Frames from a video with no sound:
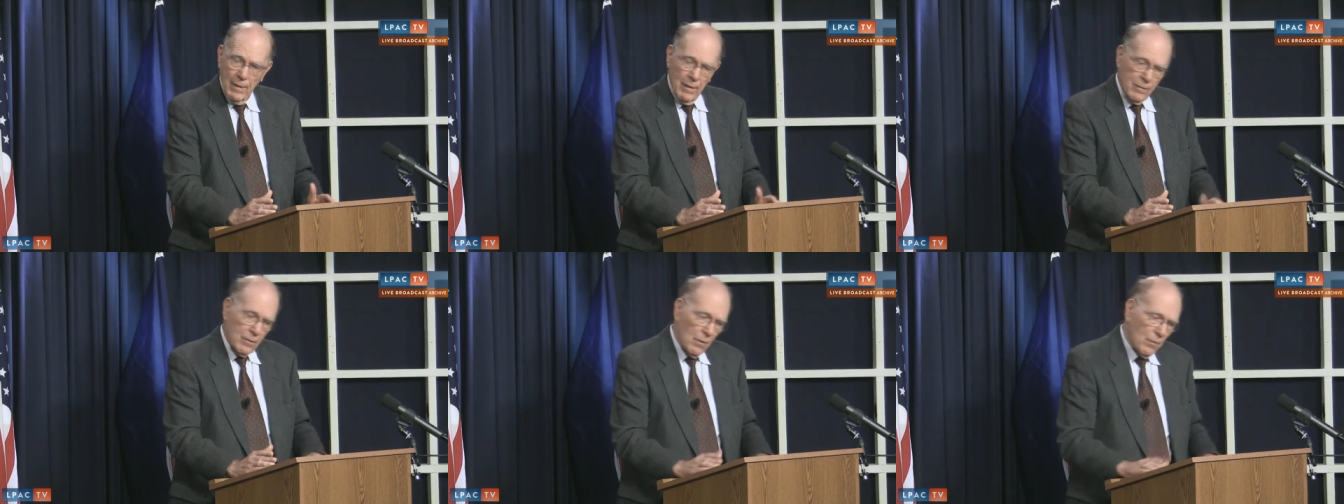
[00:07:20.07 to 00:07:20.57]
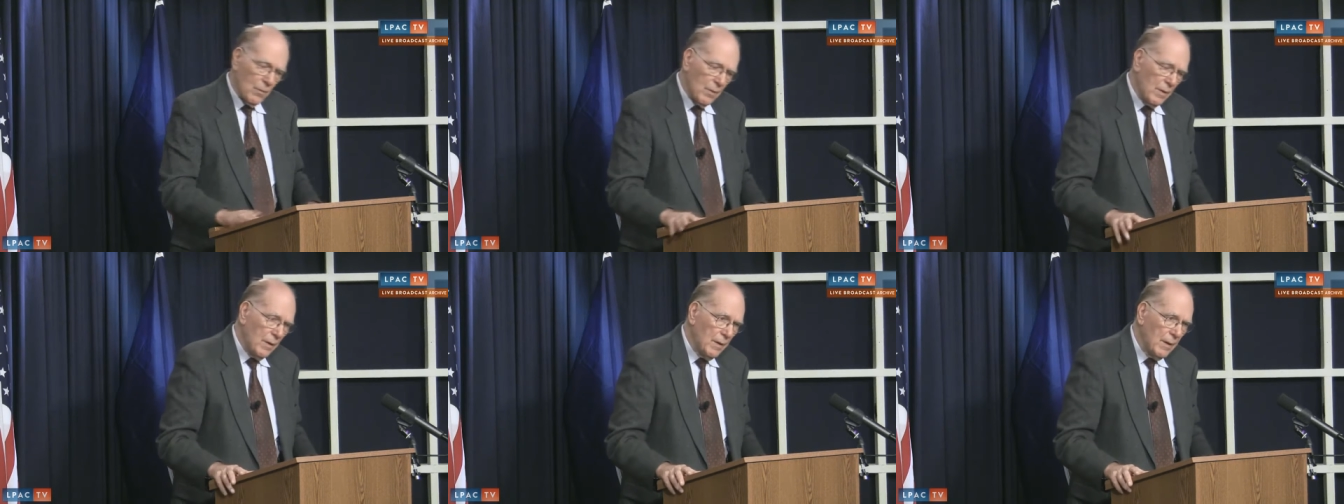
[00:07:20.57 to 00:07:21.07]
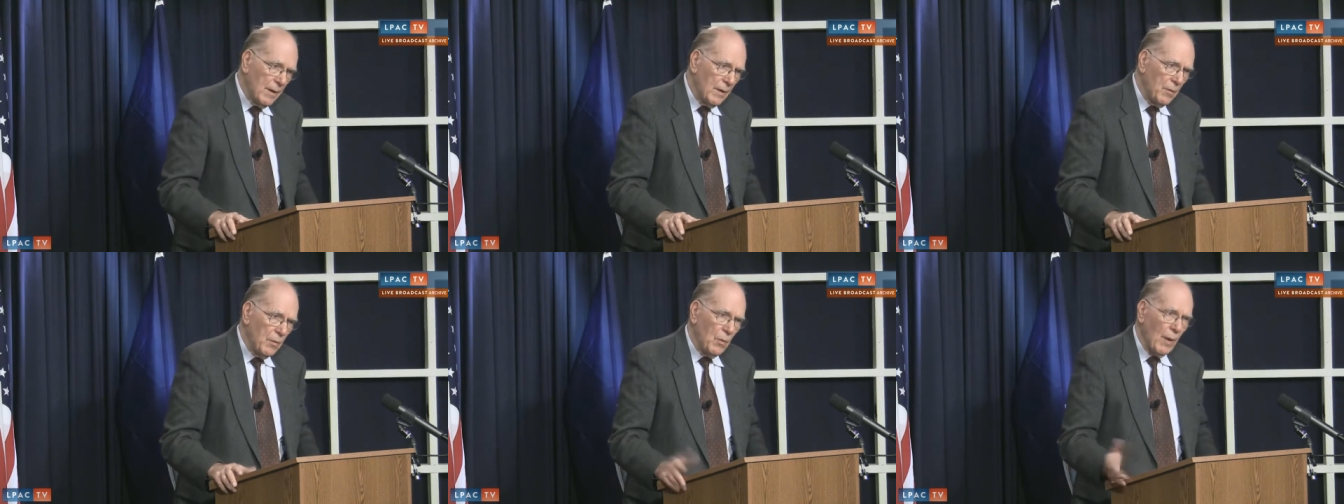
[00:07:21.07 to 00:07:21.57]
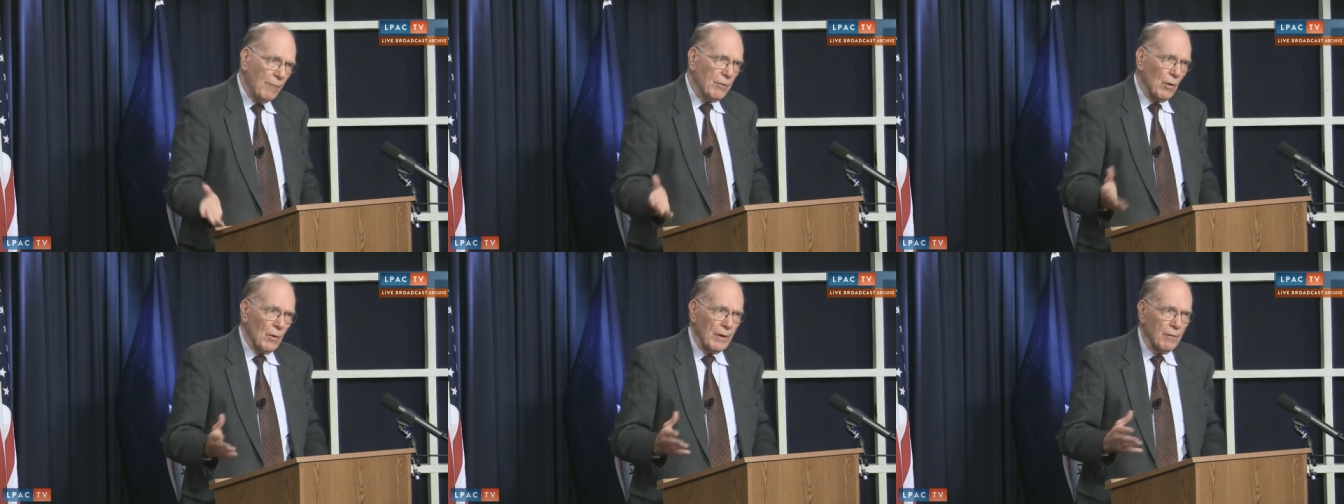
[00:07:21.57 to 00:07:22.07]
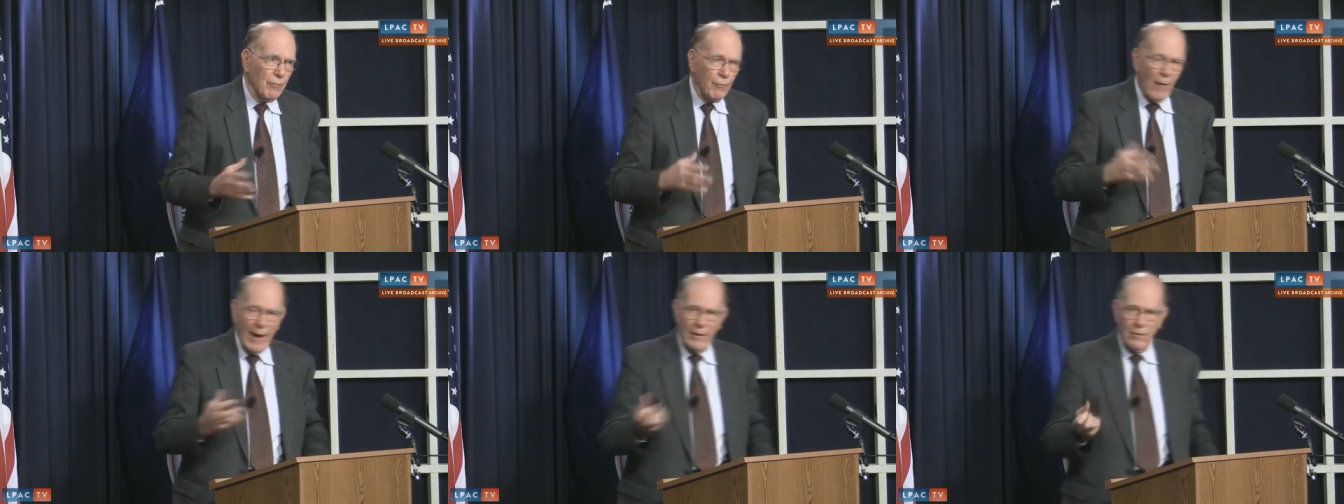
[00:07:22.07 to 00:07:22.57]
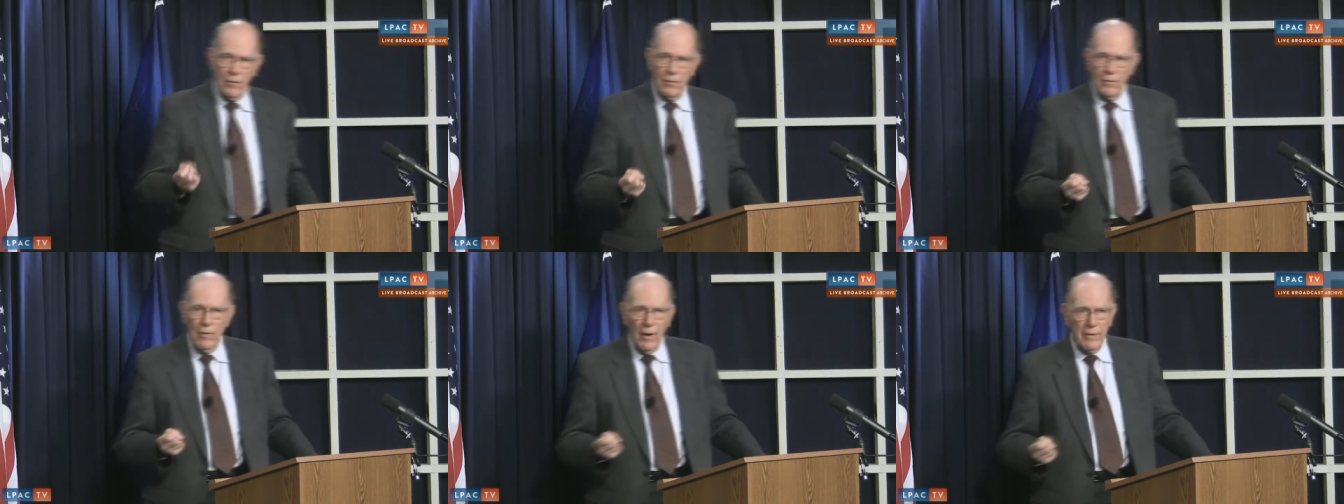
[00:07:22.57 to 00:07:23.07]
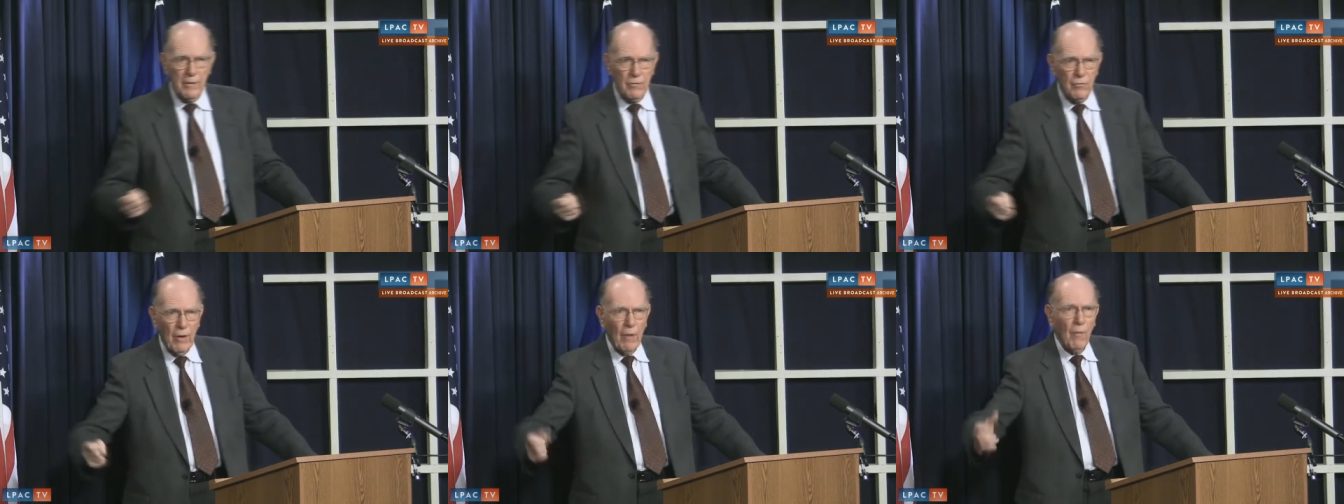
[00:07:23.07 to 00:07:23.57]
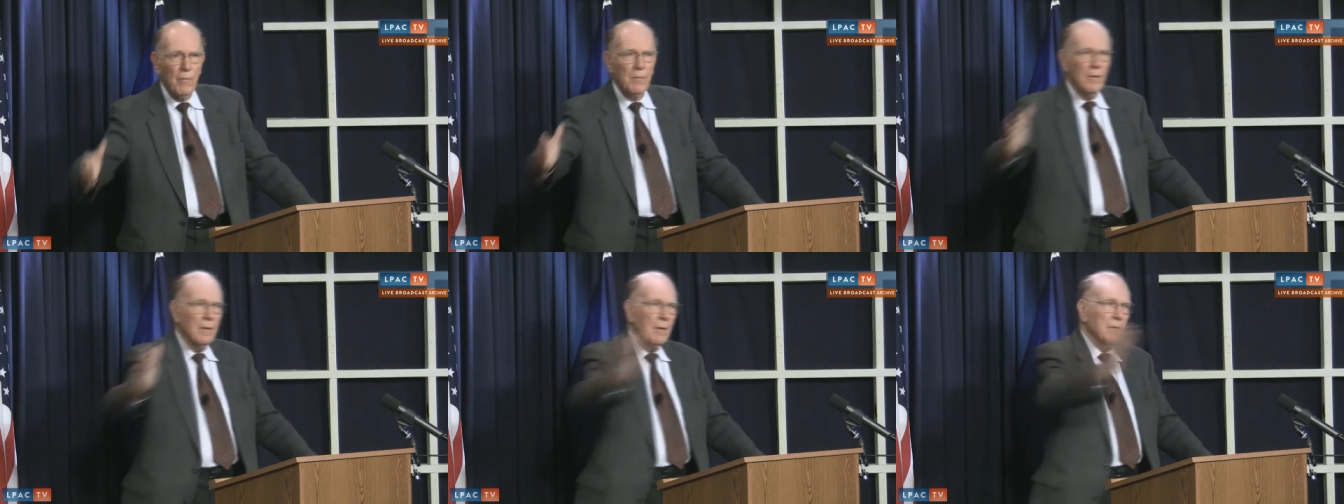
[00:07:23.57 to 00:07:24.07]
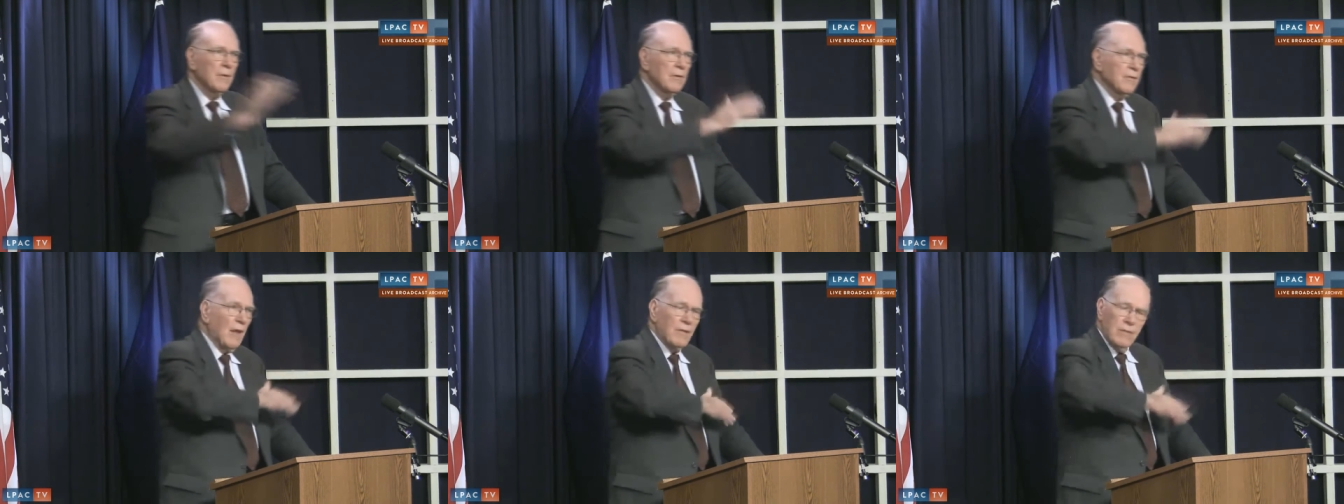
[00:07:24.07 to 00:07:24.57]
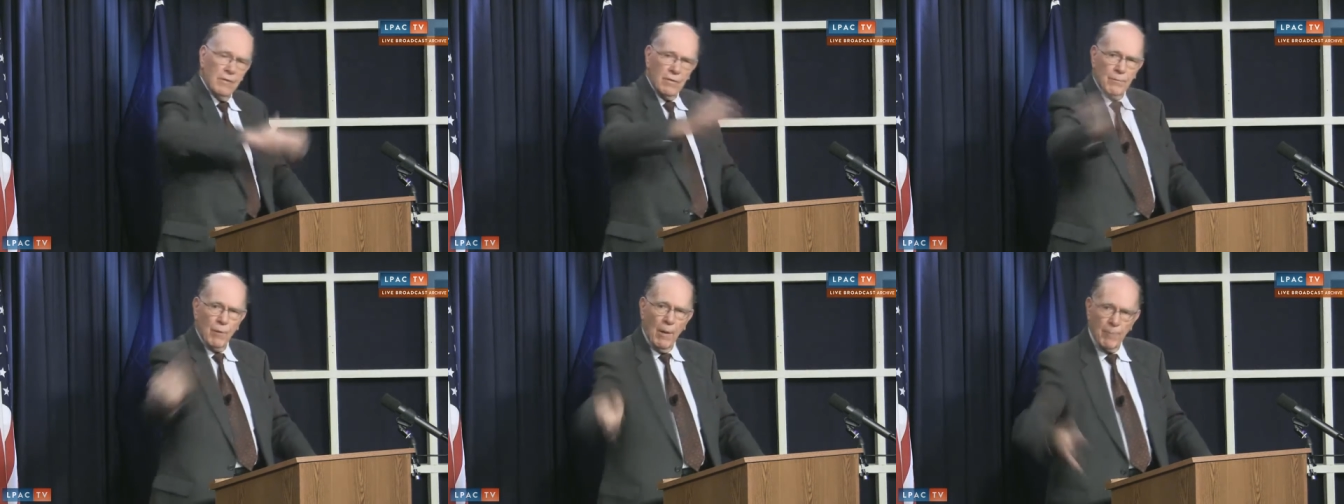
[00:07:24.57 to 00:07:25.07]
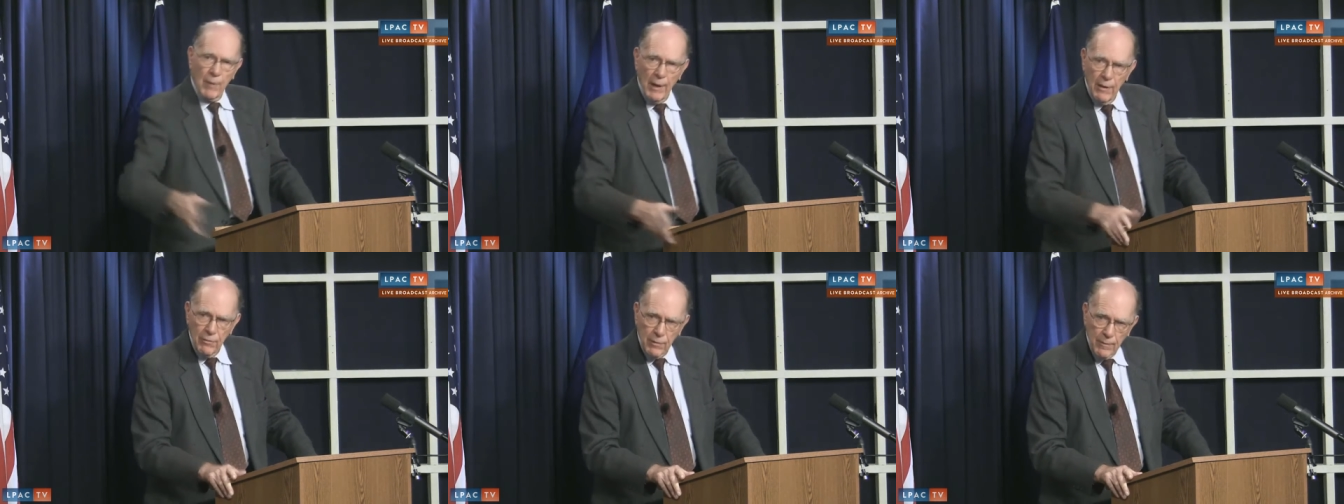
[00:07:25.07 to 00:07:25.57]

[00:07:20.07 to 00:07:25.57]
So you have to look at factors, not general census of population.